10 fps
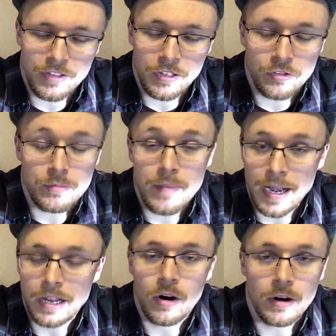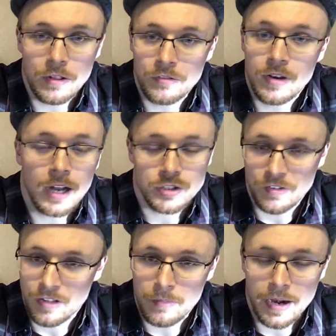this to many artists, not
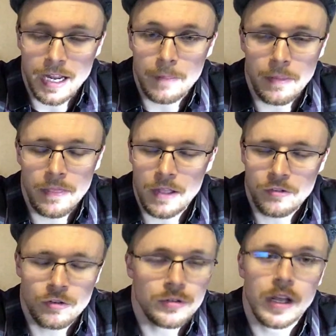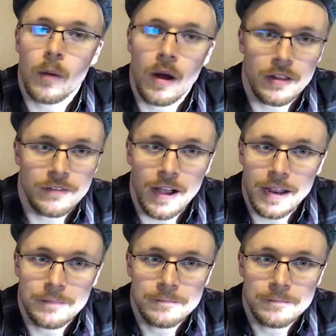just Sirenia, but they certainly qualify.